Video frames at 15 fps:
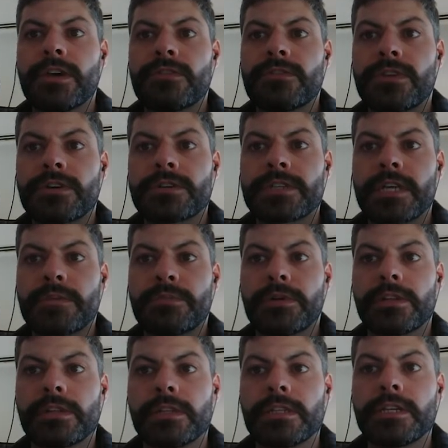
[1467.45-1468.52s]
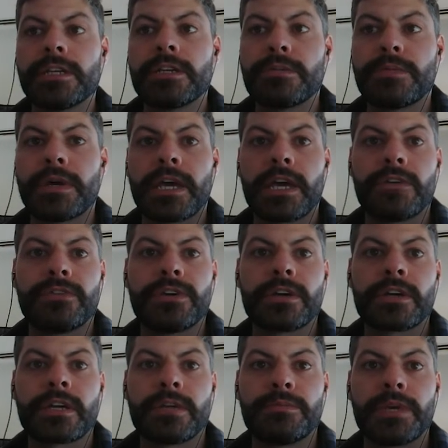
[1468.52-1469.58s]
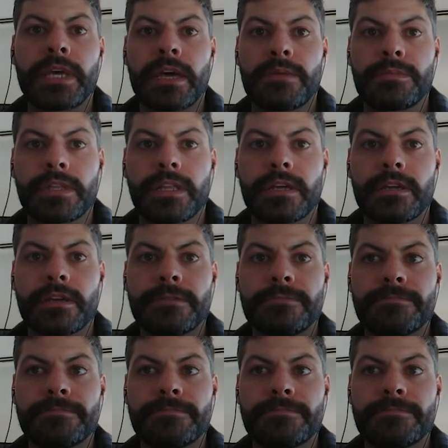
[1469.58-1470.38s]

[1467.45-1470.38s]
For example, leader behavior can be emulated.